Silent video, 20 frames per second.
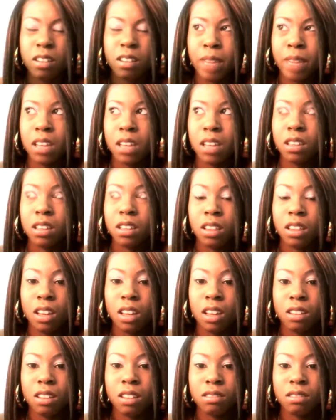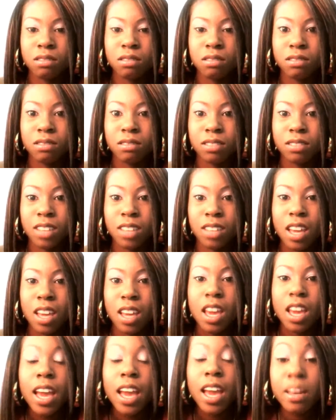on my thing.
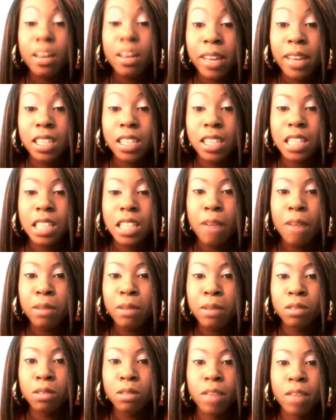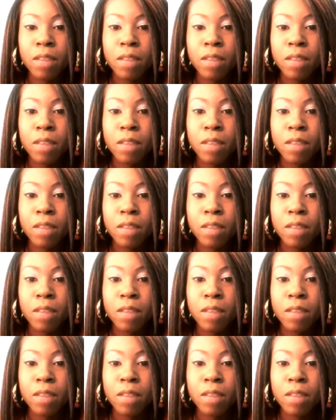Anyways, I'll probably do a